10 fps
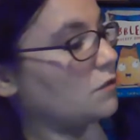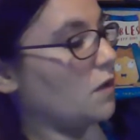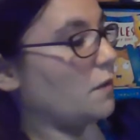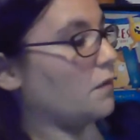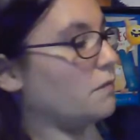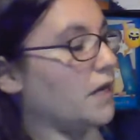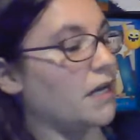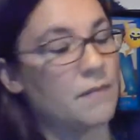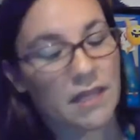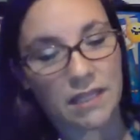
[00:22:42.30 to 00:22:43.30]
So I would
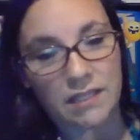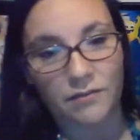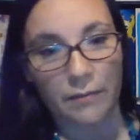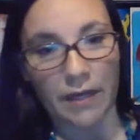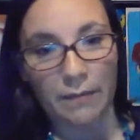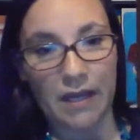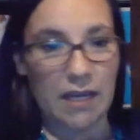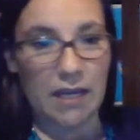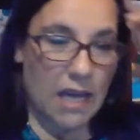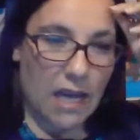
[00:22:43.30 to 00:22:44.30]
recommend this for
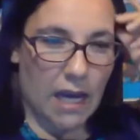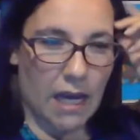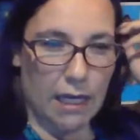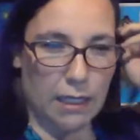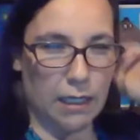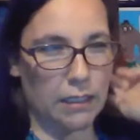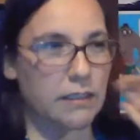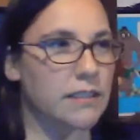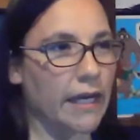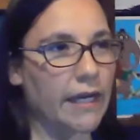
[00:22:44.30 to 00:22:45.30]
maybe
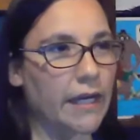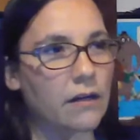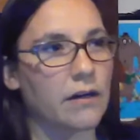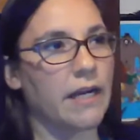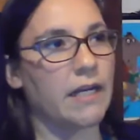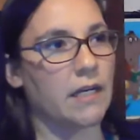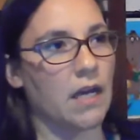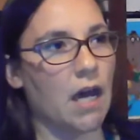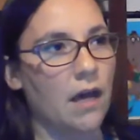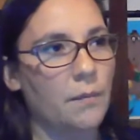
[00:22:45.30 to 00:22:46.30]
2nd grade and
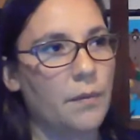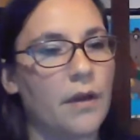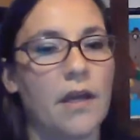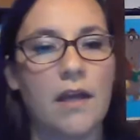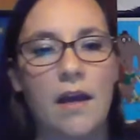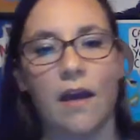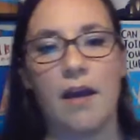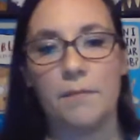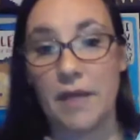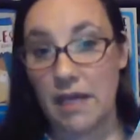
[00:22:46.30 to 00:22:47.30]
up
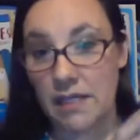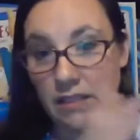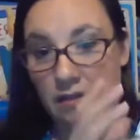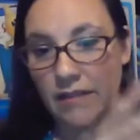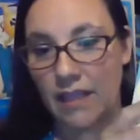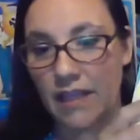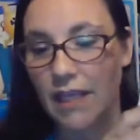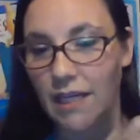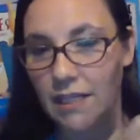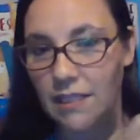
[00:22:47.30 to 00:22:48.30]
because of the
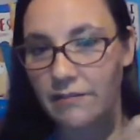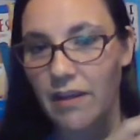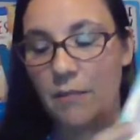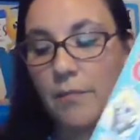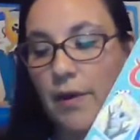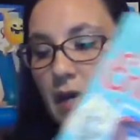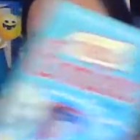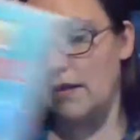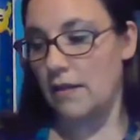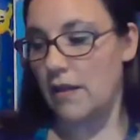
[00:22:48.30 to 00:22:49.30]
thickness of it. But
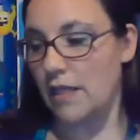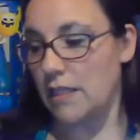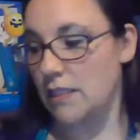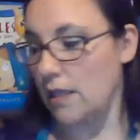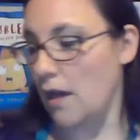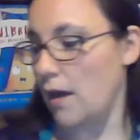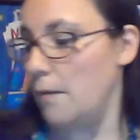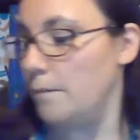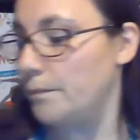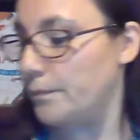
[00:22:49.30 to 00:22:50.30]
it's
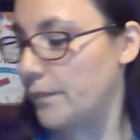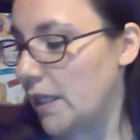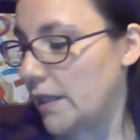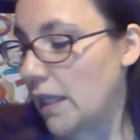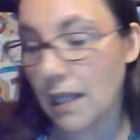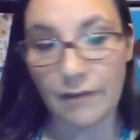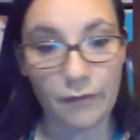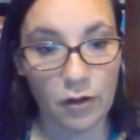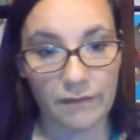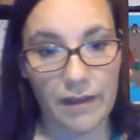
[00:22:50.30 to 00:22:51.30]
the
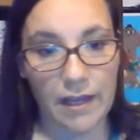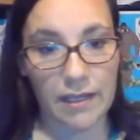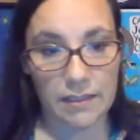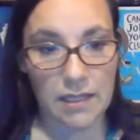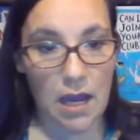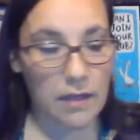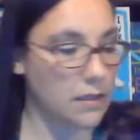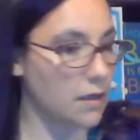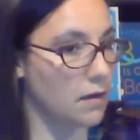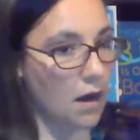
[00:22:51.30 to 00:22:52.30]
level of it is not
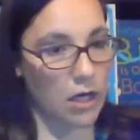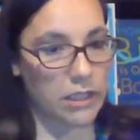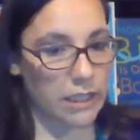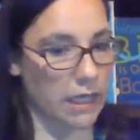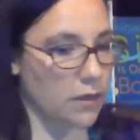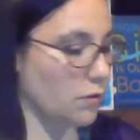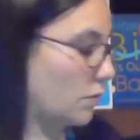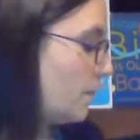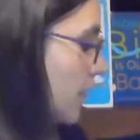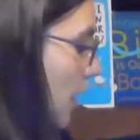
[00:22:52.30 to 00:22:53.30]
hard to get through.